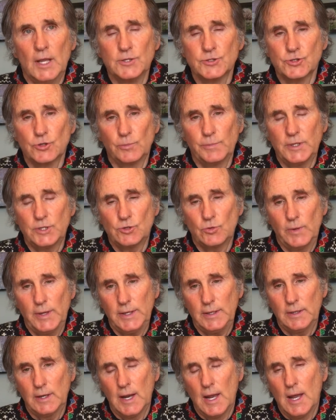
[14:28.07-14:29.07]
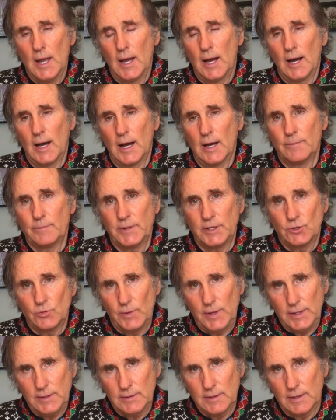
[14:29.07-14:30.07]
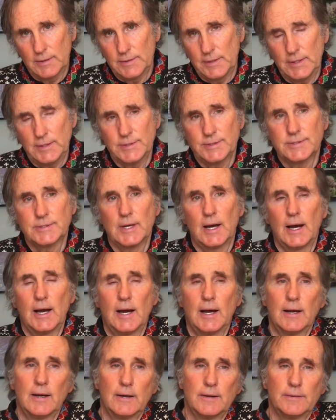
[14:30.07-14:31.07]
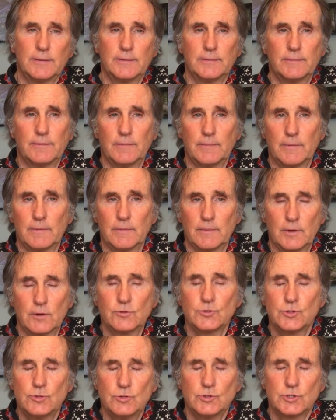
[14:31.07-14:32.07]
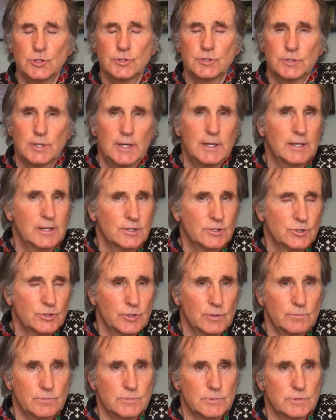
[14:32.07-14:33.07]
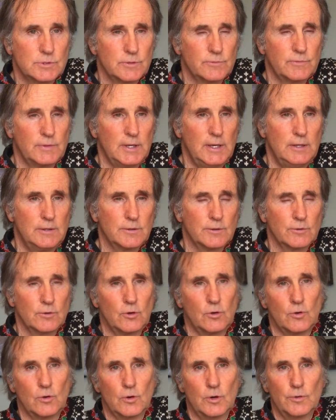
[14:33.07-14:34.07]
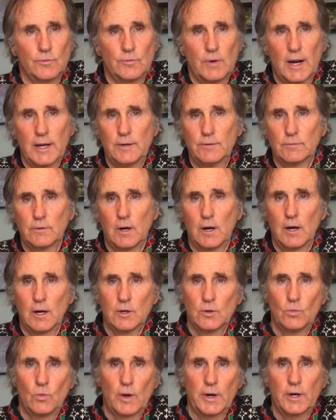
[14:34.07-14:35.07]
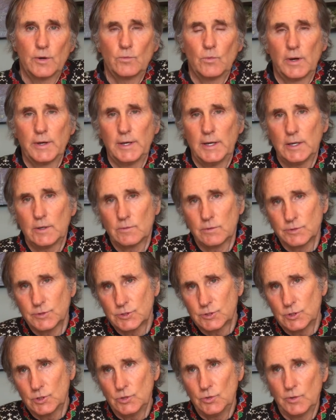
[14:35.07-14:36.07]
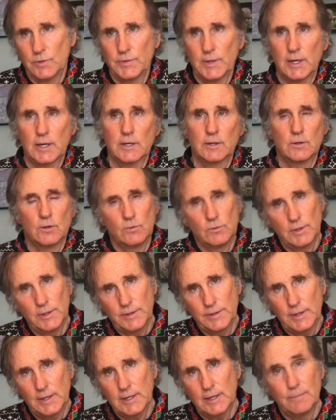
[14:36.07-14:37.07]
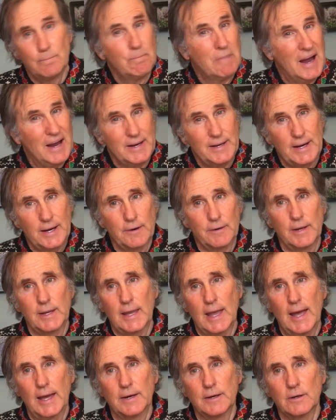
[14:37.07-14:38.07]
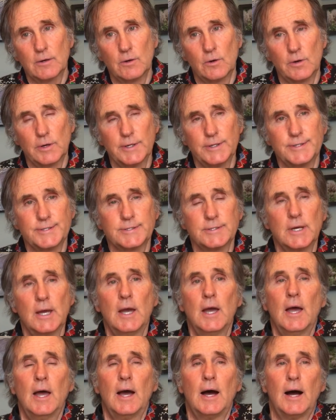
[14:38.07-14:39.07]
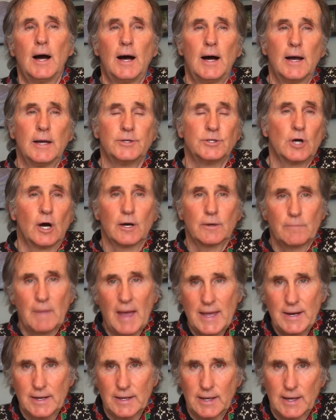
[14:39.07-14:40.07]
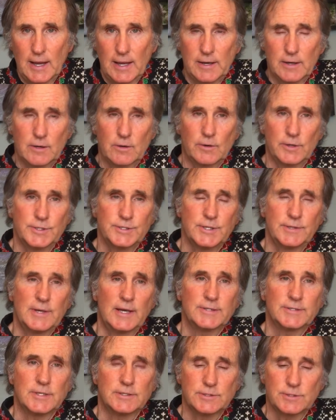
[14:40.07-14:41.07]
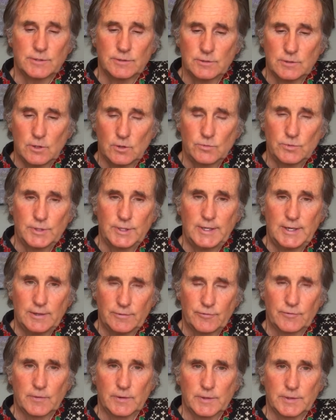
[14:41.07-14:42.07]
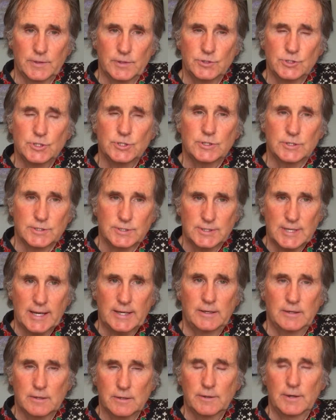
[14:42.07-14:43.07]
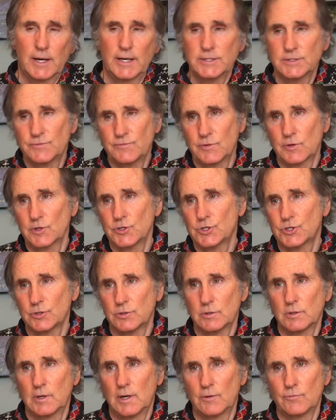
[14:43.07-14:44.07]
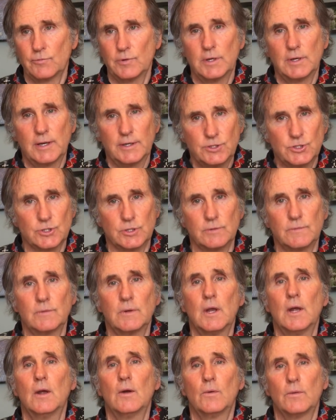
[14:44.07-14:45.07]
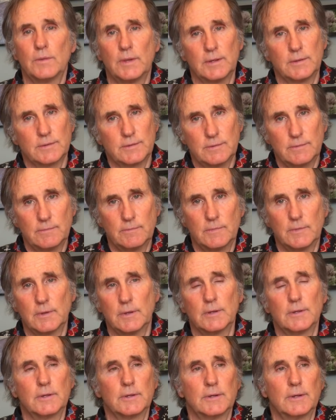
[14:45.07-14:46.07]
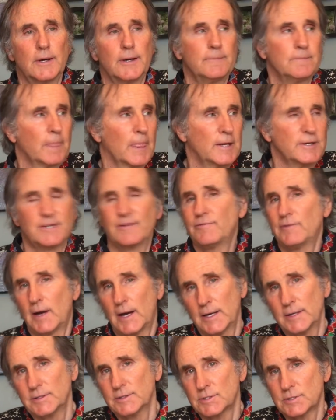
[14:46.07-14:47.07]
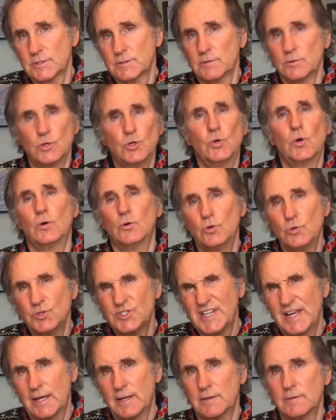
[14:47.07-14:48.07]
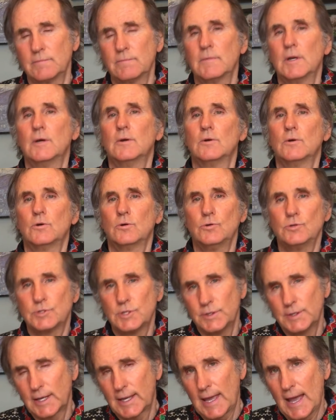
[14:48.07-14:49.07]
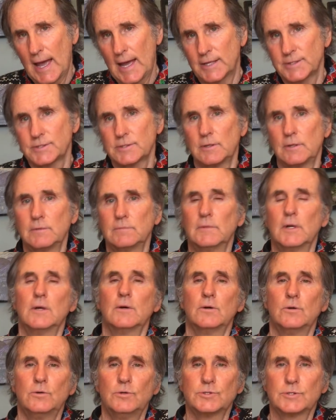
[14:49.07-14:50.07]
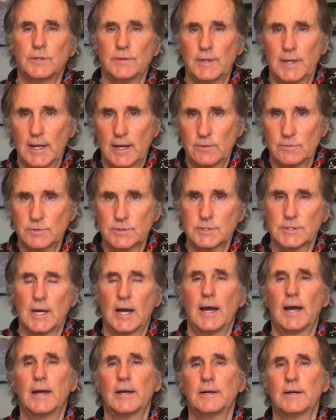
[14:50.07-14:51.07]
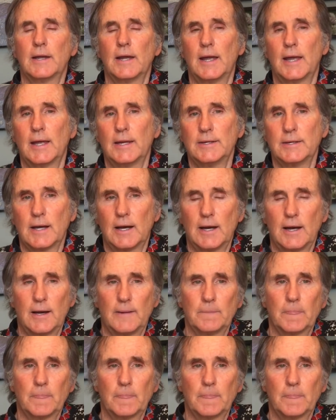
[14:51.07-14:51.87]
And so between these, those who just think in terms of either or, right, wrong, 1 and 1 equals 2, and they can only think in binary categories and dogmatic categories, in that sense, they're no different. They're just a secularized version of religion that defines who's in the castle, who's on the outside, and